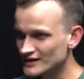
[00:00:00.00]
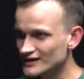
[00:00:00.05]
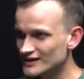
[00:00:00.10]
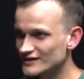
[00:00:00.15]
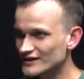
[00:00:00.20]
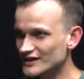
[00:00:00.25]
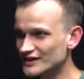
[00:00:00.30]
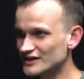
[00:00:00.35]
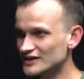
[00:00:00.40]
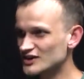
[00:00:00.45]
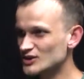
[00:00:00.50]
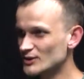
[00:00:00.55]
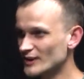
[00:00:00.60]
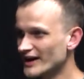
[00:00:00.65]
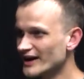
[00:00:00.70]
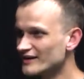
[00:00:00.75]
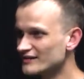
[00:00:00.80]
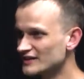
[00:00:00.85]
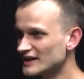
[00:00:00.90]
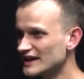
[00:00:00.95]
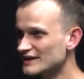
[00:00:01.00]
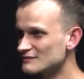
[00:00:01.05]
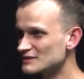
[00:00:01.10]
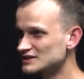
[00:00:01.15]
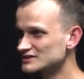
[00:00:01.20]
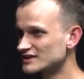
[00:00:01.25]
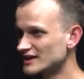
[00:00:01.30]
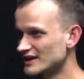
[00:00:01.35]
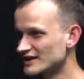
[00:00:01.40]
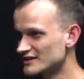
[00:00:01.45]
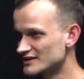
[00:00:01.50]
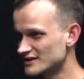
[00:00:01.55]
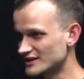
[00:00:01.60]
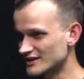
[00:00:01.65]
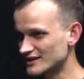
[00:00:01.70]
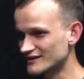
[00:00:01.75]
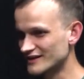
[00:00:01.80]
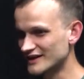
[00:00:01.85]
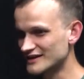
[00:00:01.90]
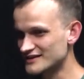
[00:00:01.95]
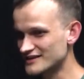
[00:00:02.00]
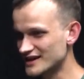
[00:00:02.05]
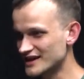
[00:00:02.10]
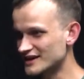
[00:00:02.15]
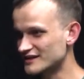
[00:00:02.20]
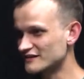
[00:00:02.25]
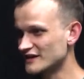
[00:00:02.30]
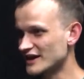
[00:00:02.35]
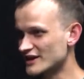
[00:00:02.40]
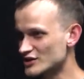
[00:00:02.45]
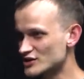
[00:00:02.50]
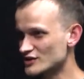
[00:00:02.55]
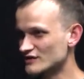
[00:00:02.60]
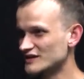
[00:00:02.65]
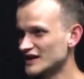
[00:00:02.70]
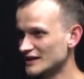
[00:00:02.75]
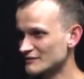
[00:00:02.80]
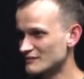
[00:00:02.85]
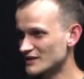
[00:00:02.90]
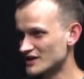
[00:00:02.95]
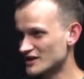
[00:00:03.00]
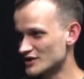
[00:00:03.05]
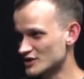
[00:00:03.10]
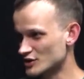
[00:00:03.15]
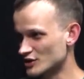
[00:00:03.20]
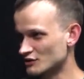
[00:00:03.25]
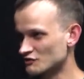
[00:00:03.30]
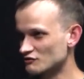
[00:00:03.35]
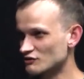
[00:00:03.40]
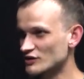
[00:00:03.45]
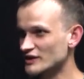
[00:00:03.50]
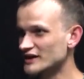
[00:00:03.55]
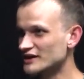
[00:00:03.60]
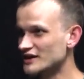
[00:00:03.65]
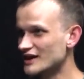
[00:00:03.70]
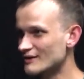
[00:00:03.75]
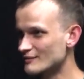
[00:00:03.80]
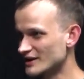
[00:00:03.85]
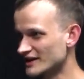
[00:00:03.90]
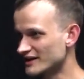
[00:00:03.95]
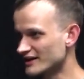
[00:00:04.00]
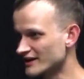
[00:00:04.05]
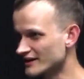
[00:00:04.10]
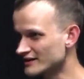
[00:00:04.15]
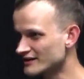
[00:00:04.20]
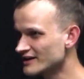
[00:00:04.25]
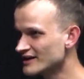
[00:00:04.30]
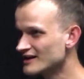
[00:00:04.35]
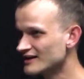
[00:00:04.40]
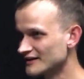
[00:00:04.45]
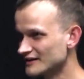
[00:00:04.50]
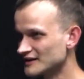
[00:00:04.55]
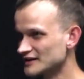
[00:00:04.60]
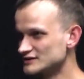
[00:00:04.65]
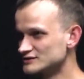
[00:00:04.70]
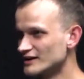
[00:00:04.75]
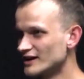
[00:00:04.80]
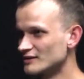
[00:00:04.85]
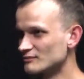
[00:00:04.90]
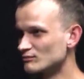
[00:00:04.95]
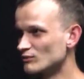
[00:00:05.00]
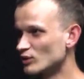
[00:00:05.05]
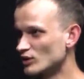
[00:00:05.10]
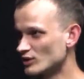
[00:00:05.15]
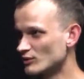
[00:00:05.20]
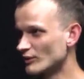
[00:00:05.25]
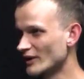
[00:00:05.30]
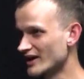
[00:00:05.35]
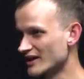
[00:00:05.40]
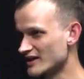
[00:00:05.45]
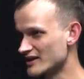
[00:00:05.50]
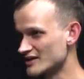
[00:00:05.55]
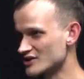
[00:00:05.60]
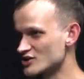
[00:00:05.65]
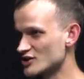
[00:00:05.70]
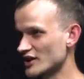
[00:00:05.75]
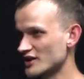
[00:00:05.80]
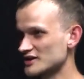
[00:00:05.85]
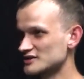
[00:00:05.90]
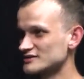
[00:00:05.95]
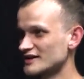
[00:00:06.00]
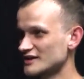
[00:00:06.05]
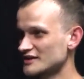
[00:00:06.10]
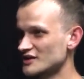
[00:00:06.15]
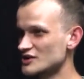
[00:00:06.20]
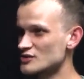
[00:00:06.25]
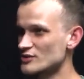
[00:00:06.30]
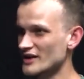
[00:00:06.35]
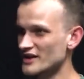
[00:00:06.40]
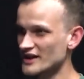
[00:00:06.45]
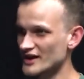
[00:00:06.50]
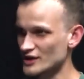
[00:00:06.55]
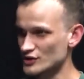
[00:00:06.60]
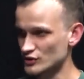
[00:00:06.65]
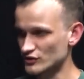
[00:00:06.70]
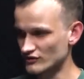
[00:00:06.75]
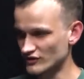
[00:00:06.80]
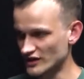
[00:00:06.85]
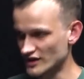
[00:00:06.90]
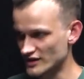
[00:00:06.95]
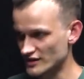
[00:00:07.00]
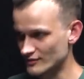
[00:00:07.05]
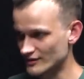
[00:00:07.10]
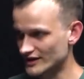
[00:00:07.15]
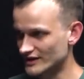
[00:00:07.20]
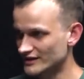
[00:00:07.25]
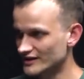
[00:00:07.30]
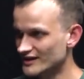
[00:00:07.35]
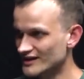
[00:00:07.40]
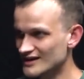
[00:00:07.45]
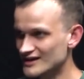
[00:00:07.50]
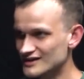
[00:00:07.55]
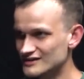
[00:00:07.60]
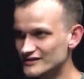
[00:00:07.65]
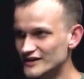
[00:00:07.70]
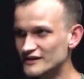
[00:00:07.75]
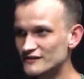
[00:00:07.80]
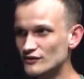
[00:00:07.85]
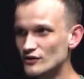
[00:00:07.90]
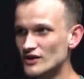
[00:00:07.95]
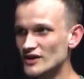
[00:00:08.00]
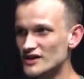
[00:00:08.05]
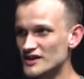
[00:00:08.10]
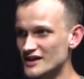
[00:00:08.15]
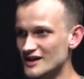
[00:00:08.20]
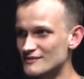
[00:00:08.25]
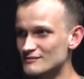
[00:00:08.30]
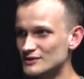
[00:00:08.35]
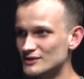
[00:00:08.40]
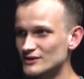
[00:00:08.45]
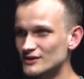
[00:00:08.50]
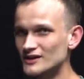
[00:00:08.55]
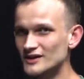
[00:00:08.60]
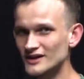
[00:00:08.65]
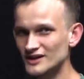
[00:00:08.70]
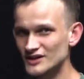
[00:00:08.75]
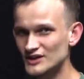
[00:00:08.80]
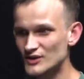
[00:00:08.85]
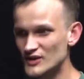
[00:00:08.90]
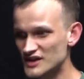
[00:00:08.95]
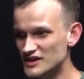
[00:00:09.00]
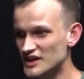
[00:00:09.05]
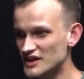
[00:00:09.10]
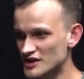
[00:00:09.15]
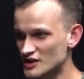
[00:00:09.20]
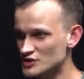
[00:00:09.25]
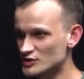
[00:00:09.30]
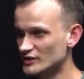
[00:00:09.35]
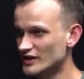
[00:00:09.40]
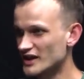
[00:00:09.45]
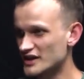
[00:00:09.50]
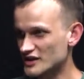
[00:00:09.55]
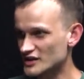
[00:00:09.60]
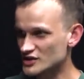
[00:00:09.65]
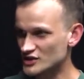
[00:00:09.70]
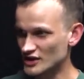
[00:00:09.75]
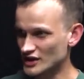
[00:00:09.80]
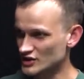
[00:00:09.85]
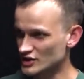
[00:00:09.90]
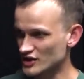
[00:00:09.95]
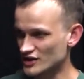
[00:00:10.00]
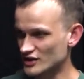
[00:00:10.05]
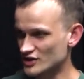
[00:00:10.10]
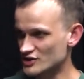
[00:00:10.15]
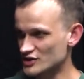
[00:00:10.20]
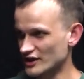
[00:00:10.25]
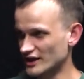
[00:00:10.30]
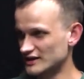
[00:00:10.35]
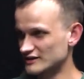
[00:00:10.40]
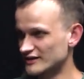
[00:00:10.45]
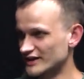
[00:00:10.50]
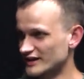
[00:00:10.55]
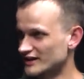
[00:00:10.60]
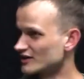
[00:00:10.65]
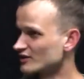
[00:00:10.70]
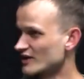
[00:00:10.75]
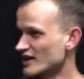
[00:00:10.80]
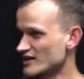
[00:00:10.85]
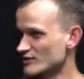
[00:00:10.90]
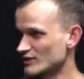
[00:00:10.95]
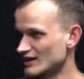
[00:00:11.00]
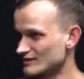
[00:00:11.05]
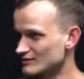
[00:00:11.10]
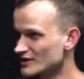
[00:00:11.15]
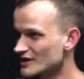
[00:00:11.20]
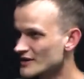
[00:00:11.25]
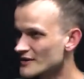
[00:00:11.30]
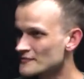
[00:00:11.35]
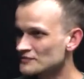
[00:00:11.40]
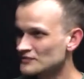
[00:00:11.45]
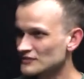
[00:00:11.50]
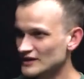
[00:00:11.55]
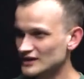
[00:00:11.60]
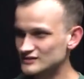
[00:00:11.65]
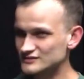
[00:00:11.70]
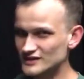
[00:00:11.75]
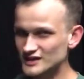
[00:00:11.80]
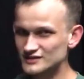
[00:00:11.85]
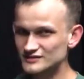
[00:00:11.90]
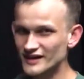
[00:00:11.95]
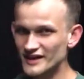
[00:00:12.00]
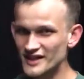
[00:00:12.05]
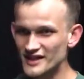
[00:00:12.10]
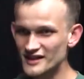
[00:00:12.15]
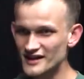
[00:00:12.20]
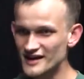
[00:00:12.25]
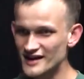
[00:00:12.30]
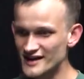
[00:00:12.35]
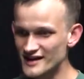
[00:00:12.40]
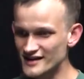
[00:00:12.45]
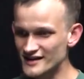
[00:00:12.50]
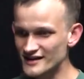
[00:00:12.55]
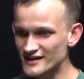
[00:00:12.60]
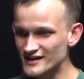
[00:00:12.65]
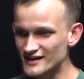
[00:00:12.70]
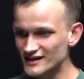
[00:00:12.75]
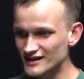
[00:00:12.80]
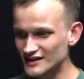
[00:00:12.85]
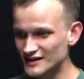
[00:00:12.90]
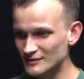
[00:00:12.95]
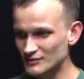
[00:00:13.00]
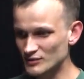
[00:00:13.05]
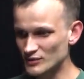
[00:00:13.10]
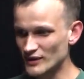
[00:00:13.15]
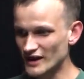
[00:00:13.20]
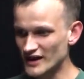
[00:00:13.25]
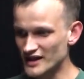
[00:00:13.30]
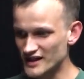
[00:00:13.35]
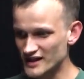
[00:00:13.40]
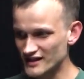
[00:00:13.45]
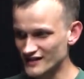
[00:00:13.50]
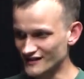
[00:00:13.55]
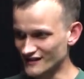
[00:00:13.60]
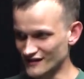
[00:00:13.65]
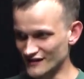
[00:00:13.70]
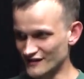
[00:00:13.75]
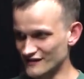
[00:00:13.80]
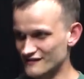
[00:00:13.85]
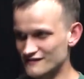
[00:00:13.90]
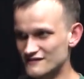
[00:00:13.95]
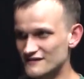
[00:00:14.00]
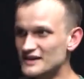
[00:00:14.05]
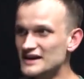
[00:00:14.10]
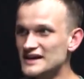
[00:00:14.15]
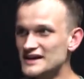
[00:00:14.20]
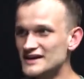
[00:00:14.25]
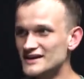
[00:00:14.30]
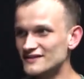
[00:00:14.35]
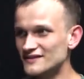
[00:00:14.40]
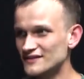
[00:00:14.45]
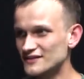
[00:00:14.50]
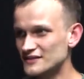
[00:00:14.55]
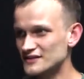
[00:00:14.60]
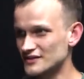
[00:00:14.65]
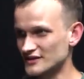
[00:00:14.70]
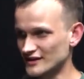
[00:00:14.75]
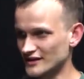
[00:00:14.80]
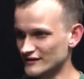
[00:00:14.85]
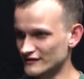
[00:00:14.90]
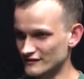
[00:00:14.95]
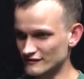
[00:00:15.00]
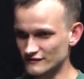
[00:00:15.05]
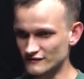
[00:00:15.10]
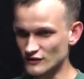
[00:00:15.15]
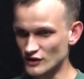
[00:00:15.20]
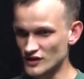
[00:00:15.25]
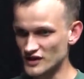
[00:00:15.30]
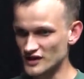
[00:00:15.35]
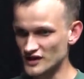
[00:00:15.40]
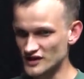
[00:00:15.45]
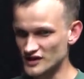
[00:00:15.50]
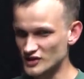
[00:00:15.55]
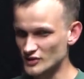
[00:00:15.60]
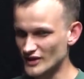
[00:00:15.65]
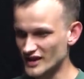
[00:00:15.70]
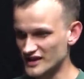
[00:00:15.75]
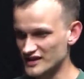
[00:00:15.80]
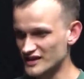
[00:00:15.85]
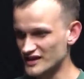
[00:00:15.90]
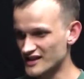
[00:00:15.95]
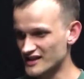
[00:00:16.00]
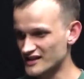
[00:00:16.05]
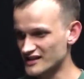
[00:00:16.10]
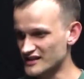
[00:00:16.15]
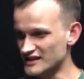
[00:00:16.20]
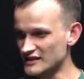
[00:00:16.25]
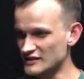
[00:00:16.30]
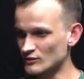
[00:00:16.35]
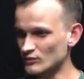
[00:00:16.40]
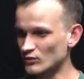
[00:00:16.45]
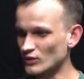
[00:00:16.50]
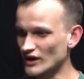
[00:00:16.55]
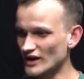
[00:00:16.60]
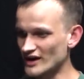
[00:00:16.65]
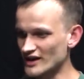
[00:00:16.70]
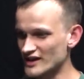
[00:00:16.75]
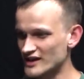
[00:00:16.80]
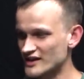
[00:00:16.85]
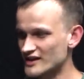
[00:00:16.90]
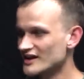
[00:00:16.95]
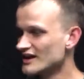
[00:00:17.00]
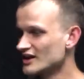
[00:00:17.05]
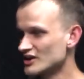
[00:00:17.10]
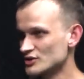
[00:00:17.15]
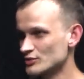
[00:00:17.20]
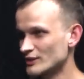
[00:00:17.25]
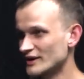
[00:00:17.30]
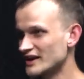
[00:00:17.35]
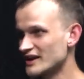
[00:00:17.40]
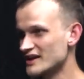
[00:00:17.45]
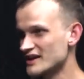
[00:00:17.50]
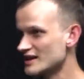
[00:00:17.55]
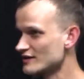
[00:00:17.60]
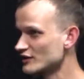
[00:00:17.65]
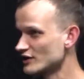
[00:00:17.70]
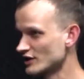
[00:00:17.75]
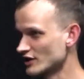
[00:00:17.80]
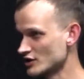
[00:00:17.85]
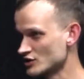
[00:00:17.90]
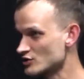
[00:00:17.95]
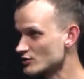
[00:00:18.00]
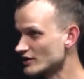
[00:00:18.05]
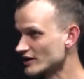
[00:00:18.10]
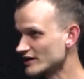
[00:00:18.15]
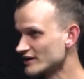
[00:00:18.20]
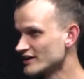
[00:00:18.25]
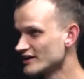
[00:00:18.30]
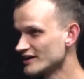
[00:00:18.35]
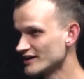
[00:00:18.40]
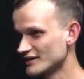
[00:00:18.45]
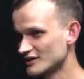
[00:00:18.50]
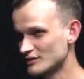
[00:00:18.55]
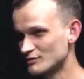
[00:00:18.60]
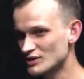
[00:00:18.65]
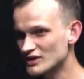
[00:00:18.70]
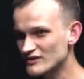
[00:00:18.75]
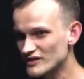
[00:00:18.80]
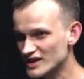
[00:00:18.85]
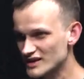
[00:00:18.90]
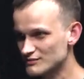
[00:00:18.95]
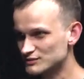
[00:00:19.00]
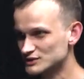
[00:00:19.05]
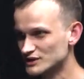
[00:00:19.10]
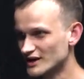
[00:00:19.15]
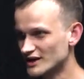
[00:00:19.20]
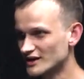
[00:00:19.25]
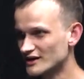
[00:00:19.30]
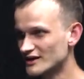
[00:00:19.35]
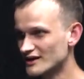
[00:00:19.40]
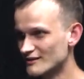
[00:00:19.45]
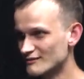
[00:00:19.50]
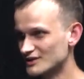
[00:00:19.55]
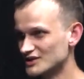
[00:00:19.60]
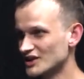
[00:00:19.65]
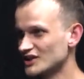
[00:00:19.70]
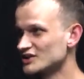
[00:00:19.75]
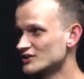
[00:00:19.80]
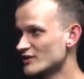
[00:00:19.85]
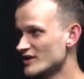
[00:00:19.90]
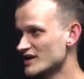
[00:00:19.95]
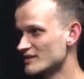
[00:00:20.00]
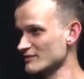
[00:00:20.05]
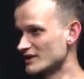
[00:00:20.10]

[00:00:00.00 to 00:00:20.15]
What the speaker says: then you have the ability to like take advantage of that position for economic gain in a lot more ways than just collecting transaction fees, right? Like for example, there's decentralized exchanges on chain like Uniswap. And like let's say the price of ETH versus USDC was 2,700 the previous block, but then there was a